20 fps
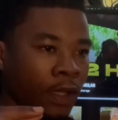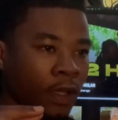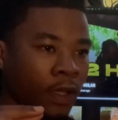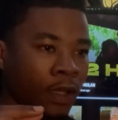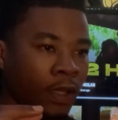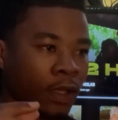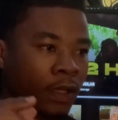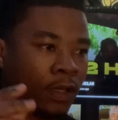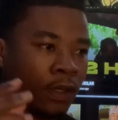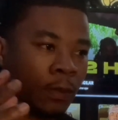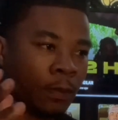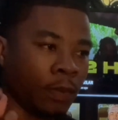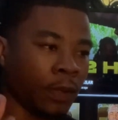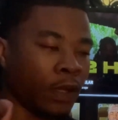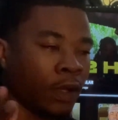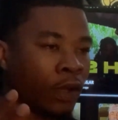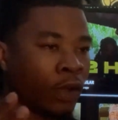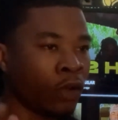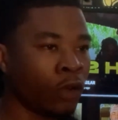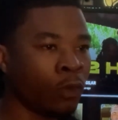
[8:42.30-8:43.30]
it,
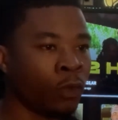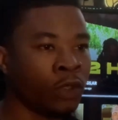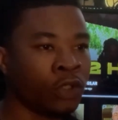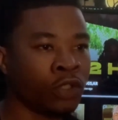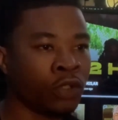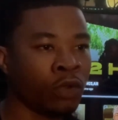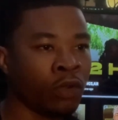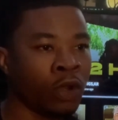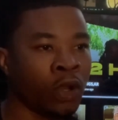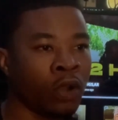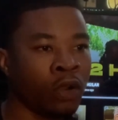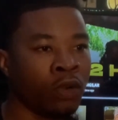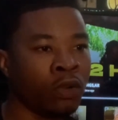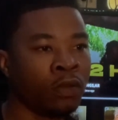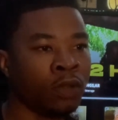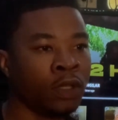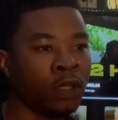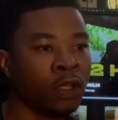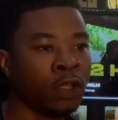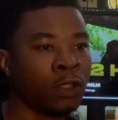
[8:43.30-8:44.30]
depending on what your
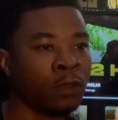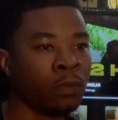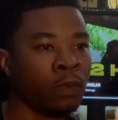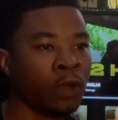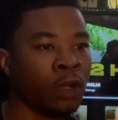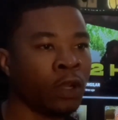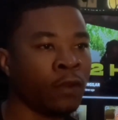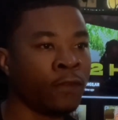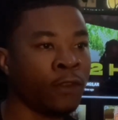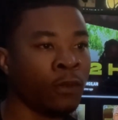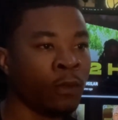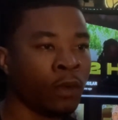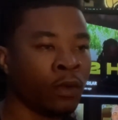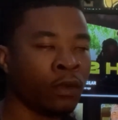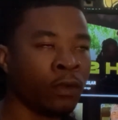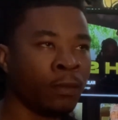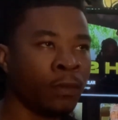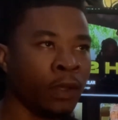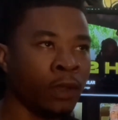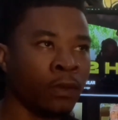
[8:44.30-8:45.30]
goal is, bro, if you want to
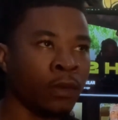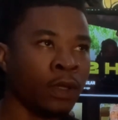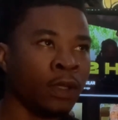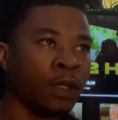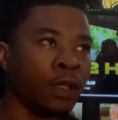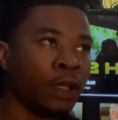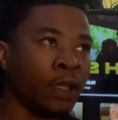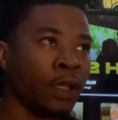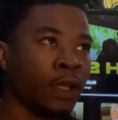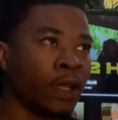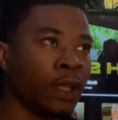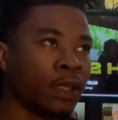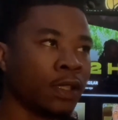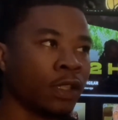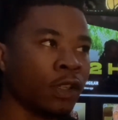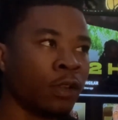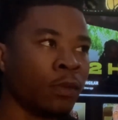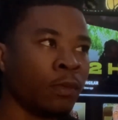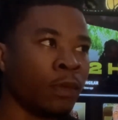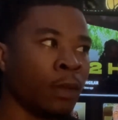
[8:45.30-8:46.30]
be really good at
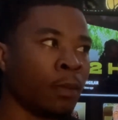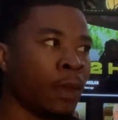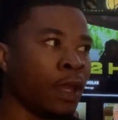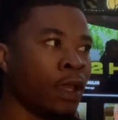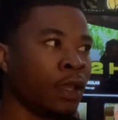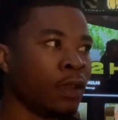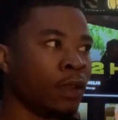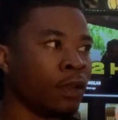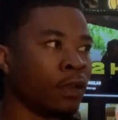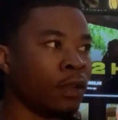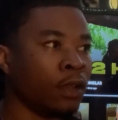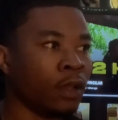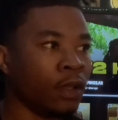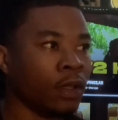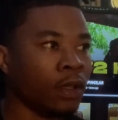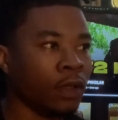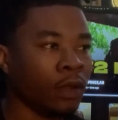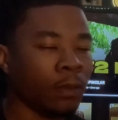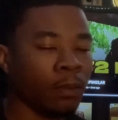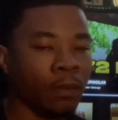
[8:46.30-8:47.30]
something and make it a
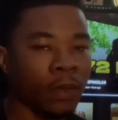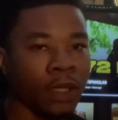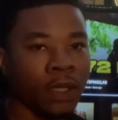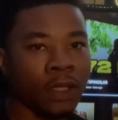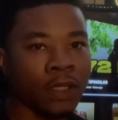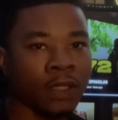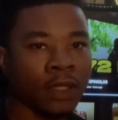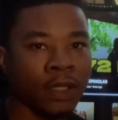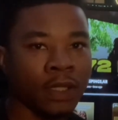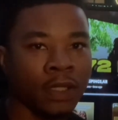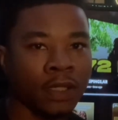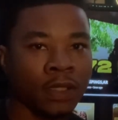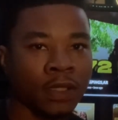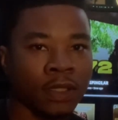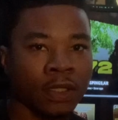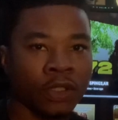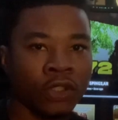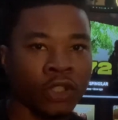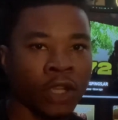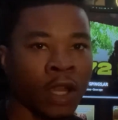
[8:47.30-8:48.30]
business,
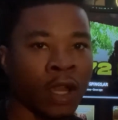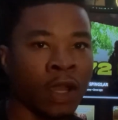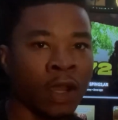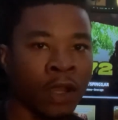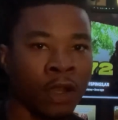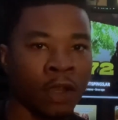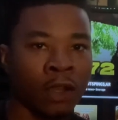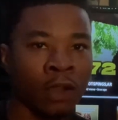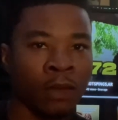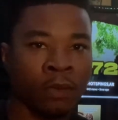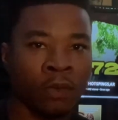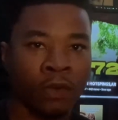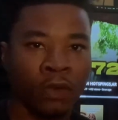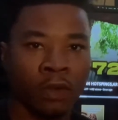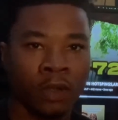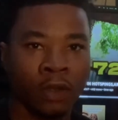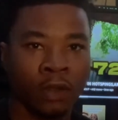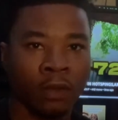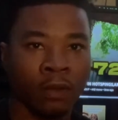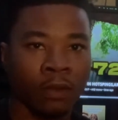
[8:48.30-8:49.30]
a job,
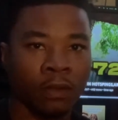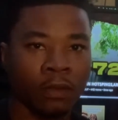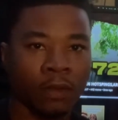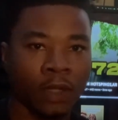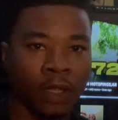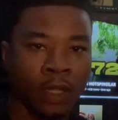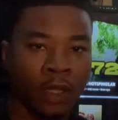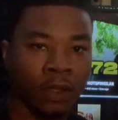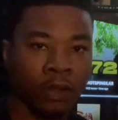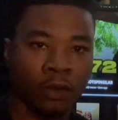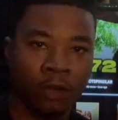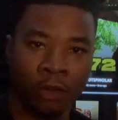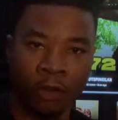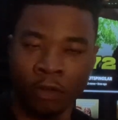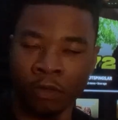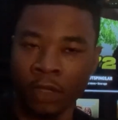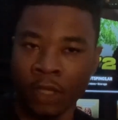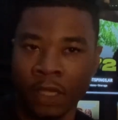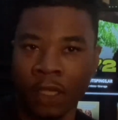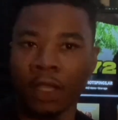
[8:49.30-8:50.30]
or you know,
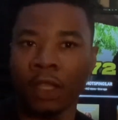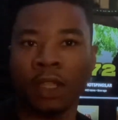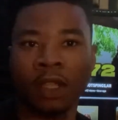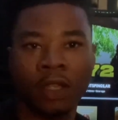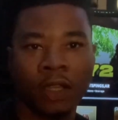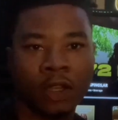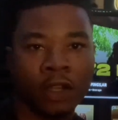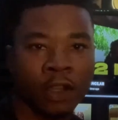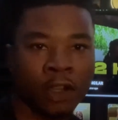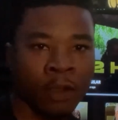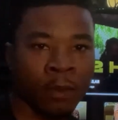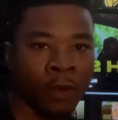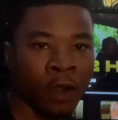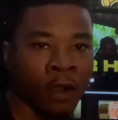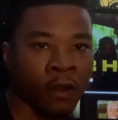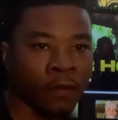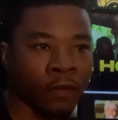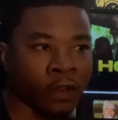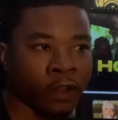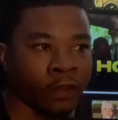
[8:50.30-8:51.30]
get income
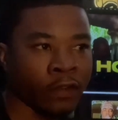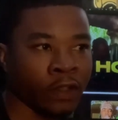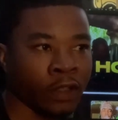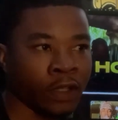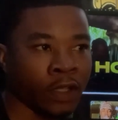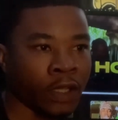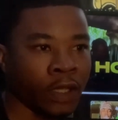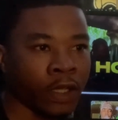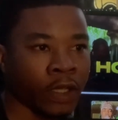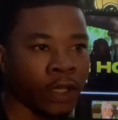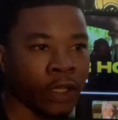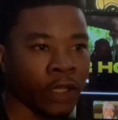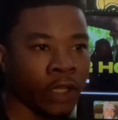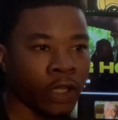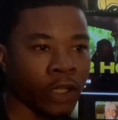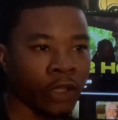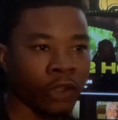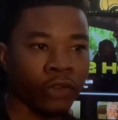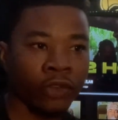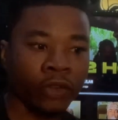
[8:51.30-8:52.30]
off of it,
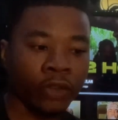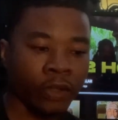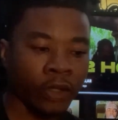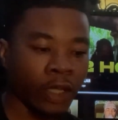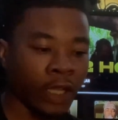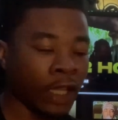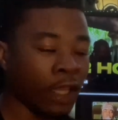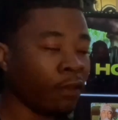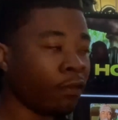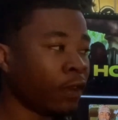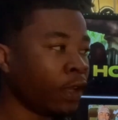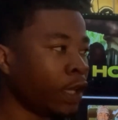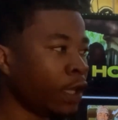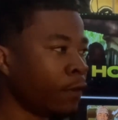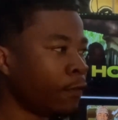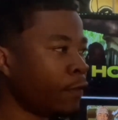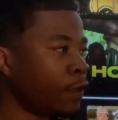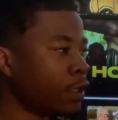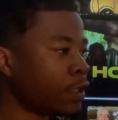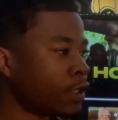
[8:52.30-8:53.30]
even
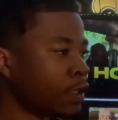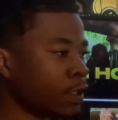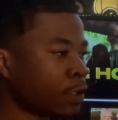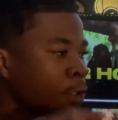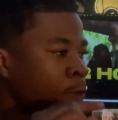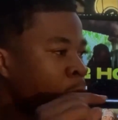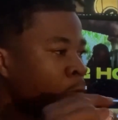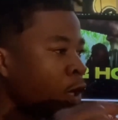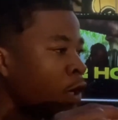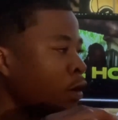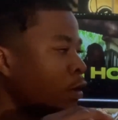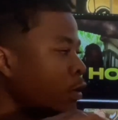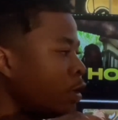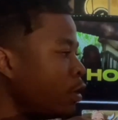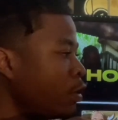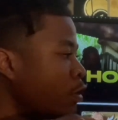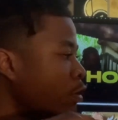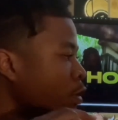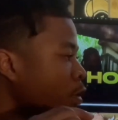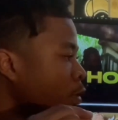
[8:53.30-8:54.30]
if it's the
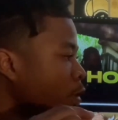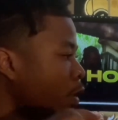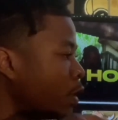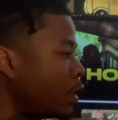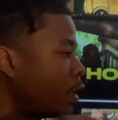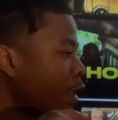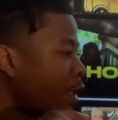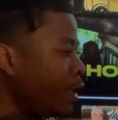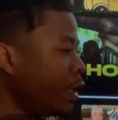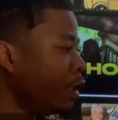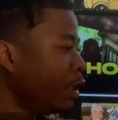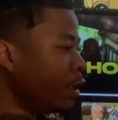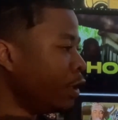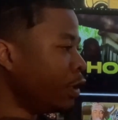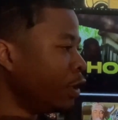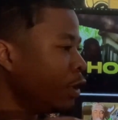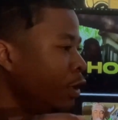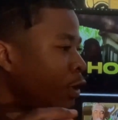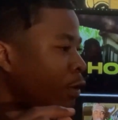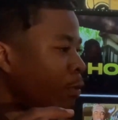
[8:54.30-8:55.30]
smallest thing,
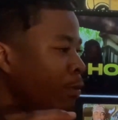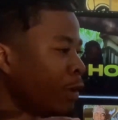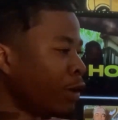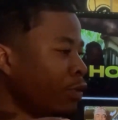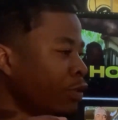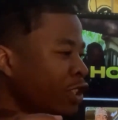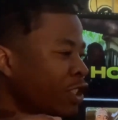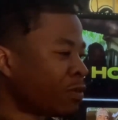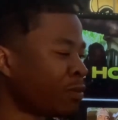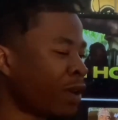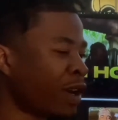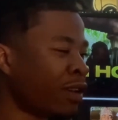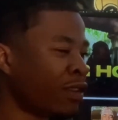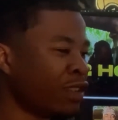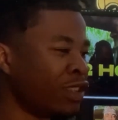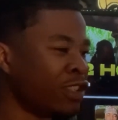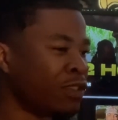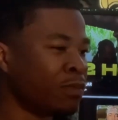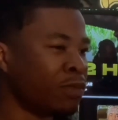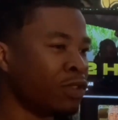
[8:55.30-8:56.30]
the most
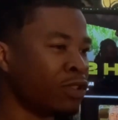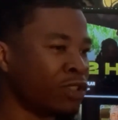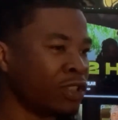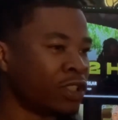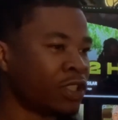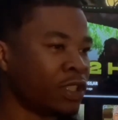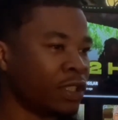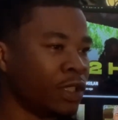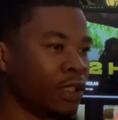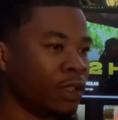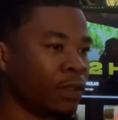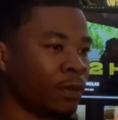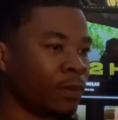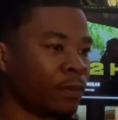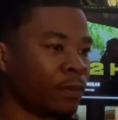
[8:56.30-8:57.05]
smallest bullshit,